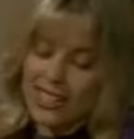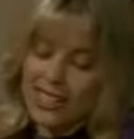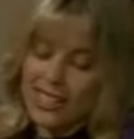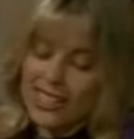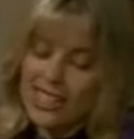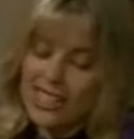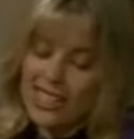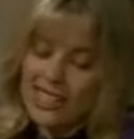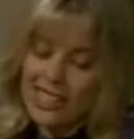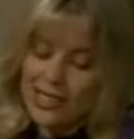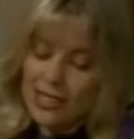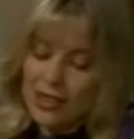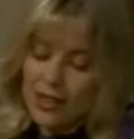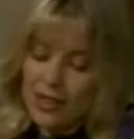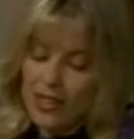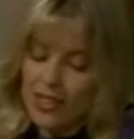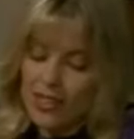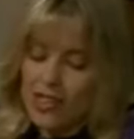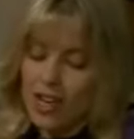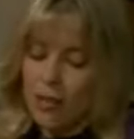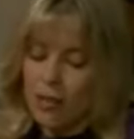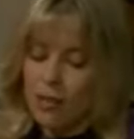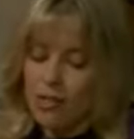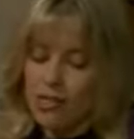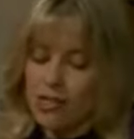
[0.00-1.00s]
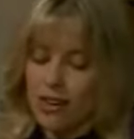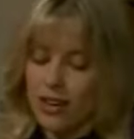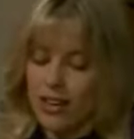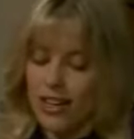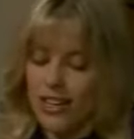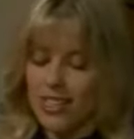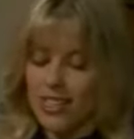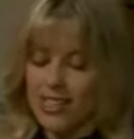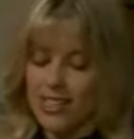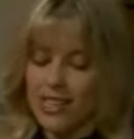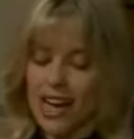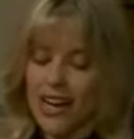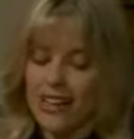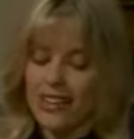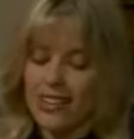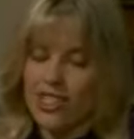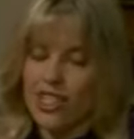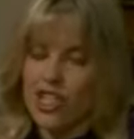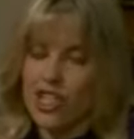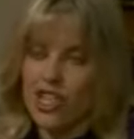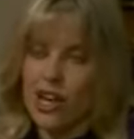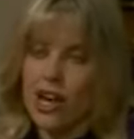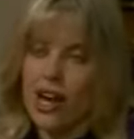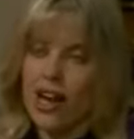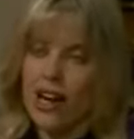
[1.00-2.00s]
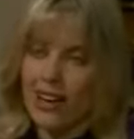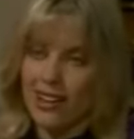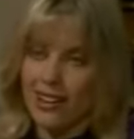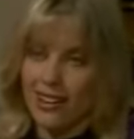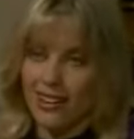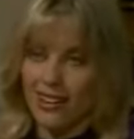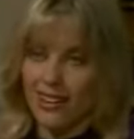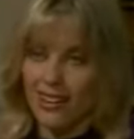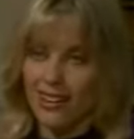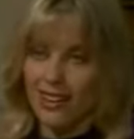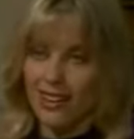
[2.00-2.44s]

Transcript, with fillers: they did until they saw me starting to sign the check.